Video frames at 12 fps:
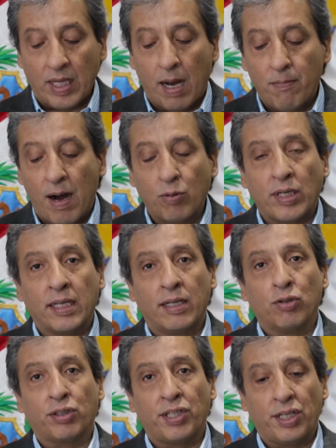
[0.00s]
about the
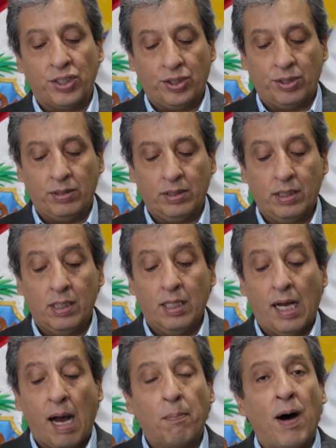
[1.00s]
negotiation,
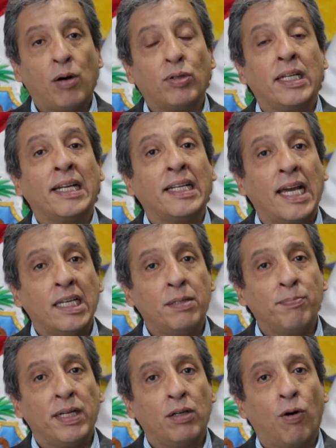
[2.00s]
about the
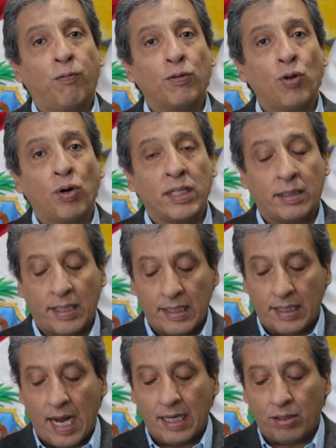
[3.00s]
engagement of
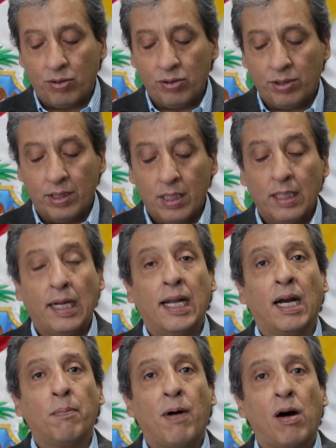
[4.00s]
non-state actors,
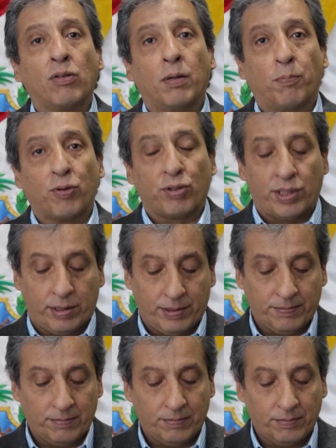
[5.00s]
and about the process.
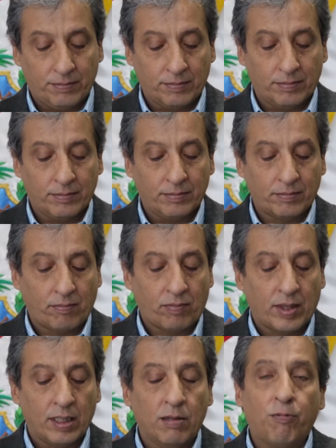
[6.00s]

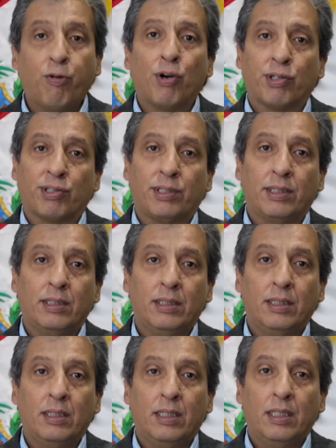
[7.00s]
First,
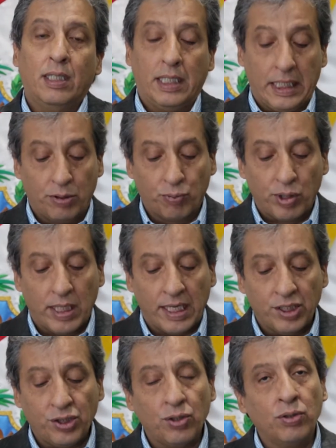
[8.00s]
in
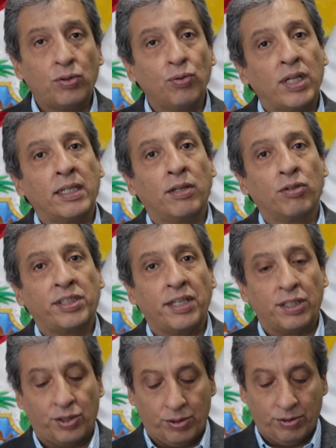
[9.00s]
relation to the
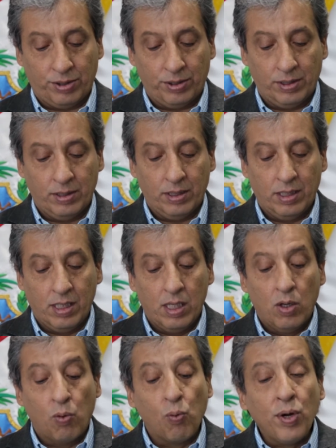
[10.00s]
negotiations.
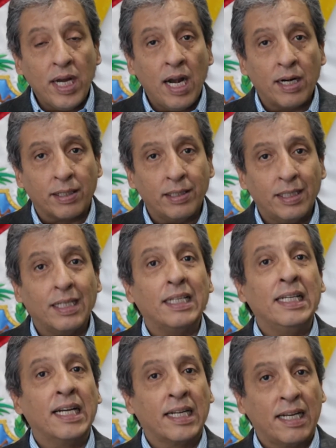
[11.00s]
We are
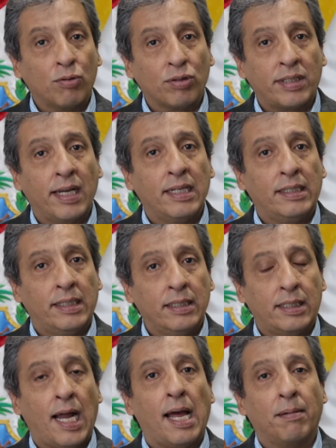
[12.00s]
in a
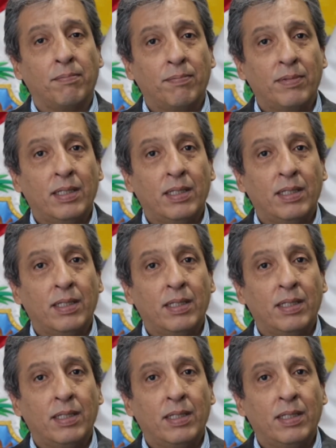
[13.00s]
negotiating time.